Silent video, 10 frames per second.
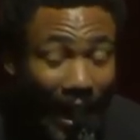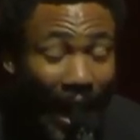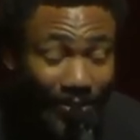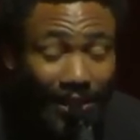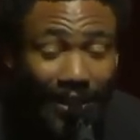
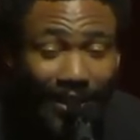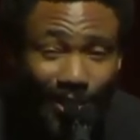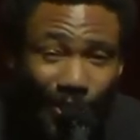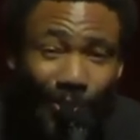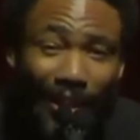I've seen
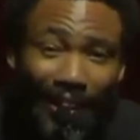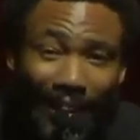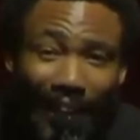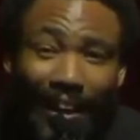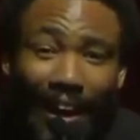this dude eat
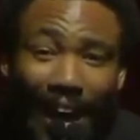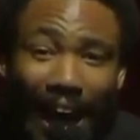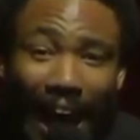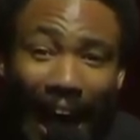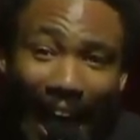a
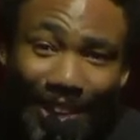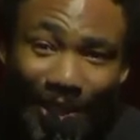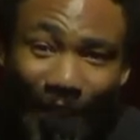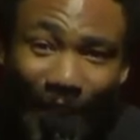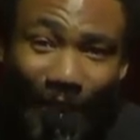hot
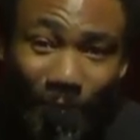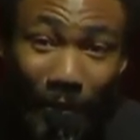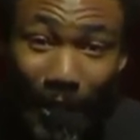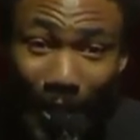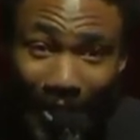dog
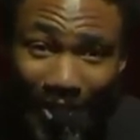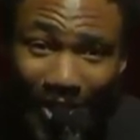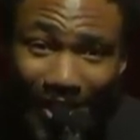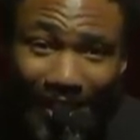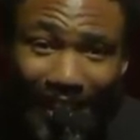for
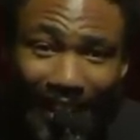lunch